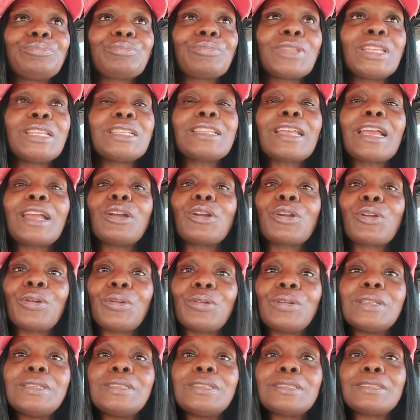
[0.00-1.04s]
it's like a
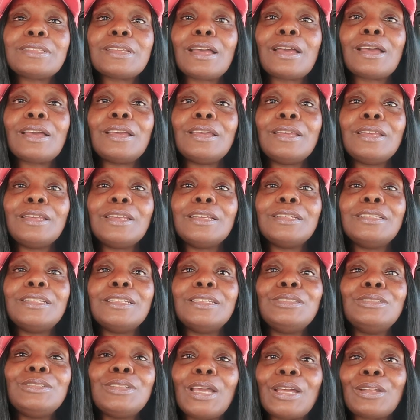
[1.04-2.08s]
curtain design, and
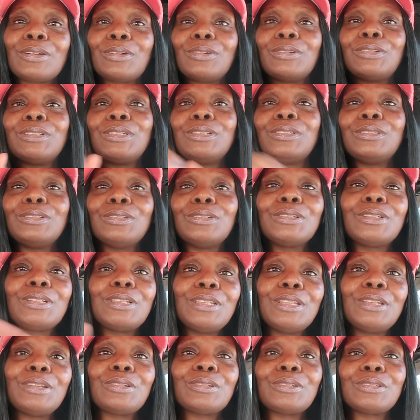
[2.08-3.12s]
then you got all the little
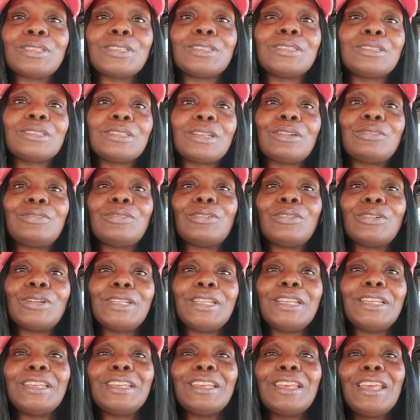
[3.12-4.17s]
glitters and stuff
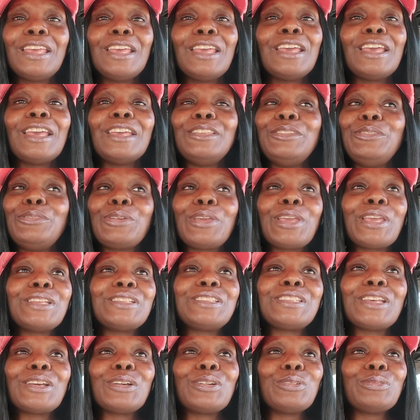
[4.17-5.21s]
on it. And you
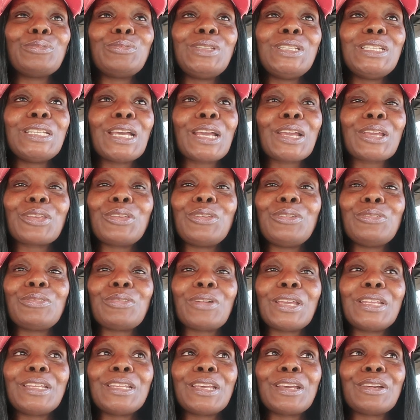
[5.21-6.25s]
can't tell him he not cute
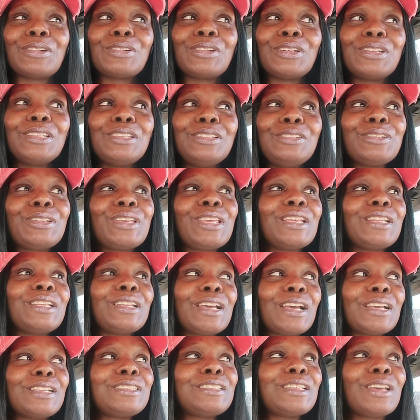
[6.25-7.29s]
right now. You
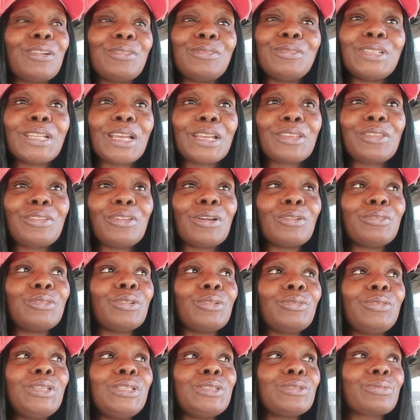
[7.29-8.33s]
cannot tell him not cute. I don't
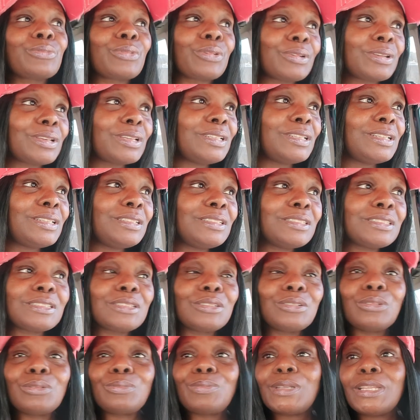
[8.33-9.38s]
know if he's working in
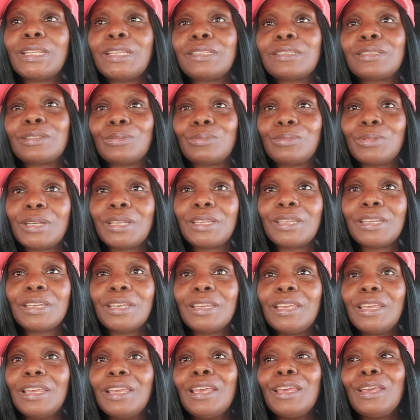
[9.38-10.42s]
this little place or what,
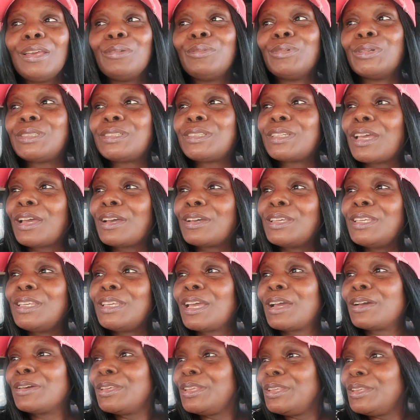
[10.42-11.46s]
but child,
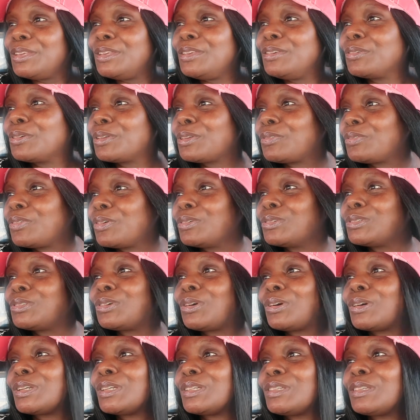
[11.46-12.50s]
he out he he on the phone
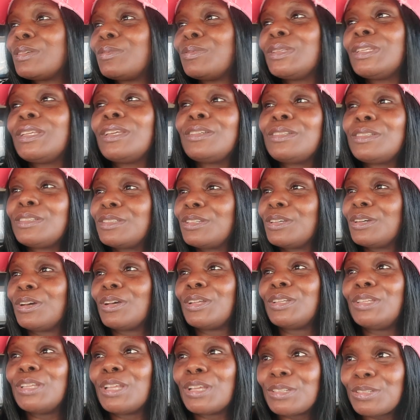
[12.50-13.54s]
talking to someone. There, look,
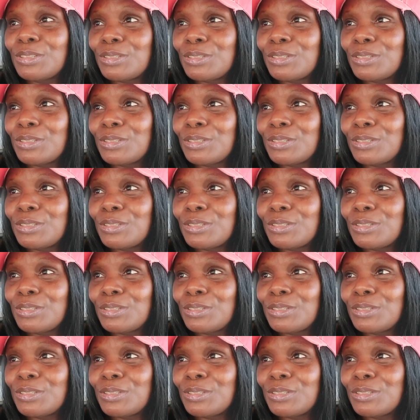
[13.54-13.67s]
another